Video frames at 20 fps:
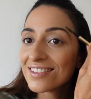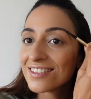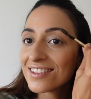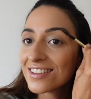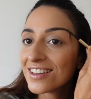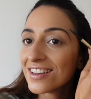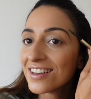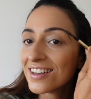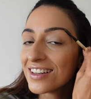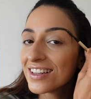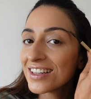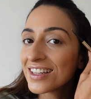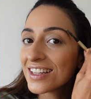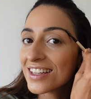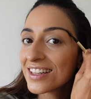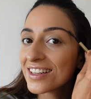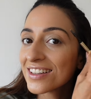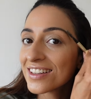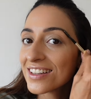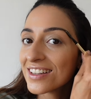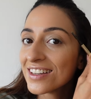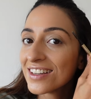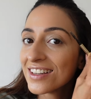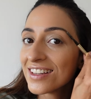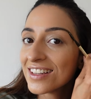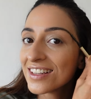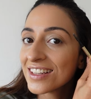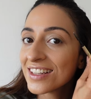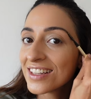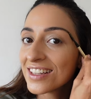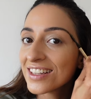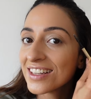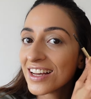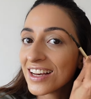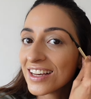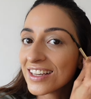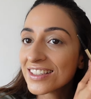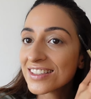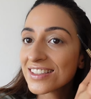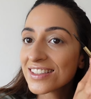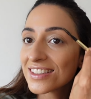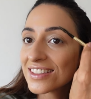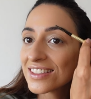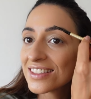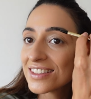Really, really nice.